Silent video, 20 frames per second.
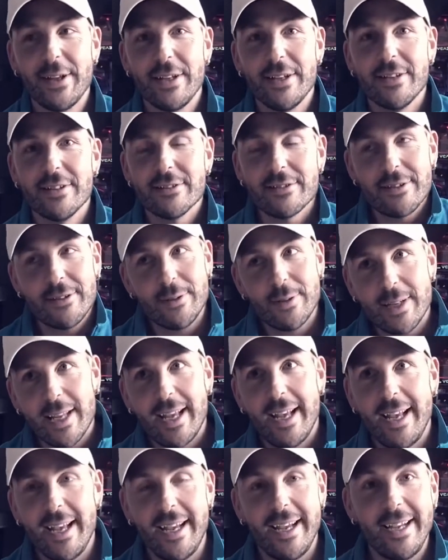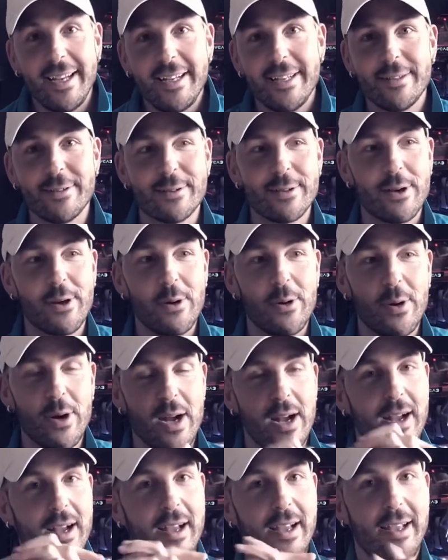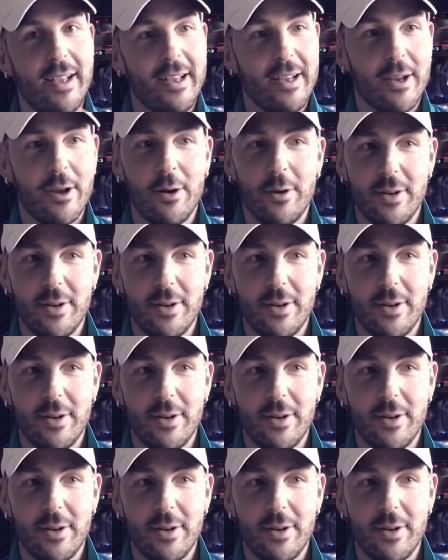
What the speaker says: So, okay, so I go